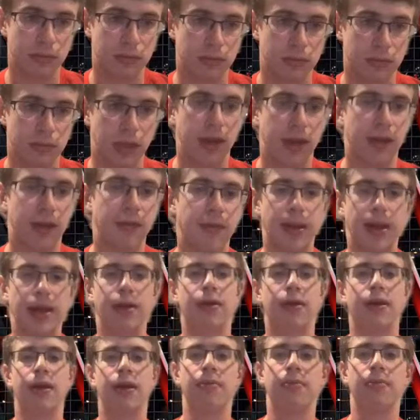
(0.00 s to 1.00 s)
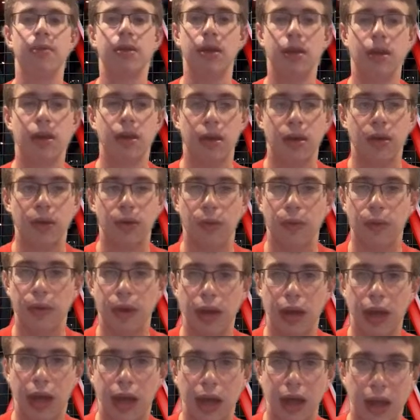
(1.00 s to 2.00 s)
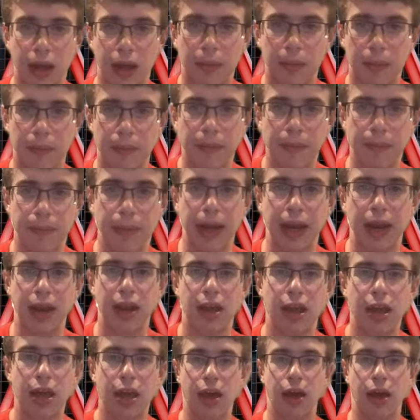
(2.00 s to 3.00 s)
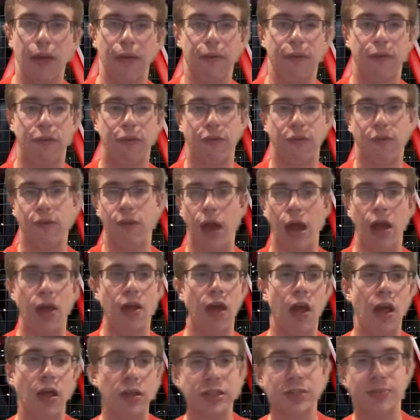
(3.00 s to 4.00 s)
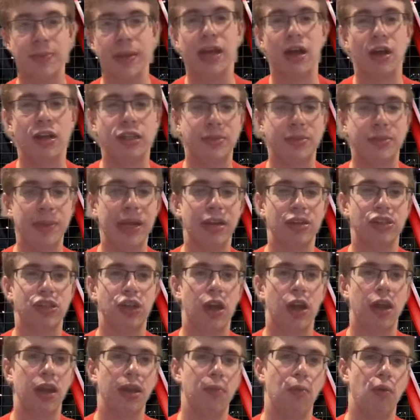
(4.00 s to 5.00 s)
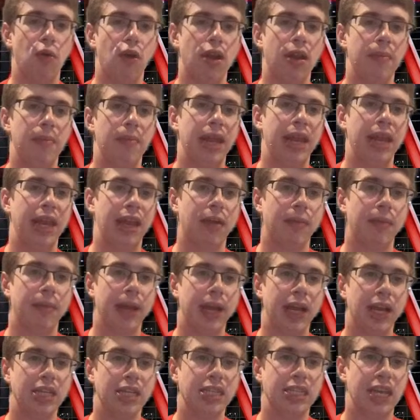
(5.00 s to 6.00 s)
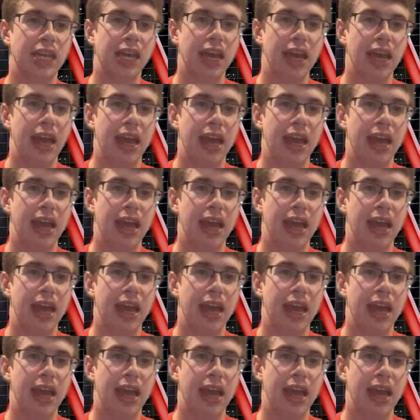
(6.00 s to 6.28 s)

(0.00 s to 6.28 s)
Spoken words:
Never mind. Okay. But I'll speak on Charlie Morton a bit here because